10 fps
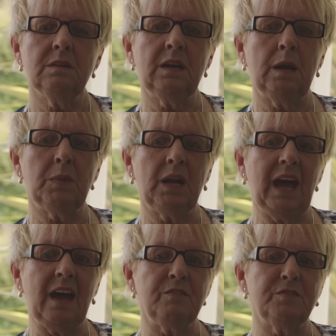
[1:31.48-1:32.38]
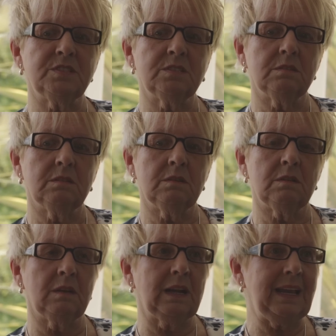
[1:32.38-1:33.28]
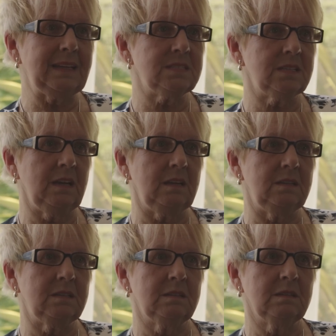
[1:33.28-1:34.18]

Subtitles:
And Emma left, and Claire stayed.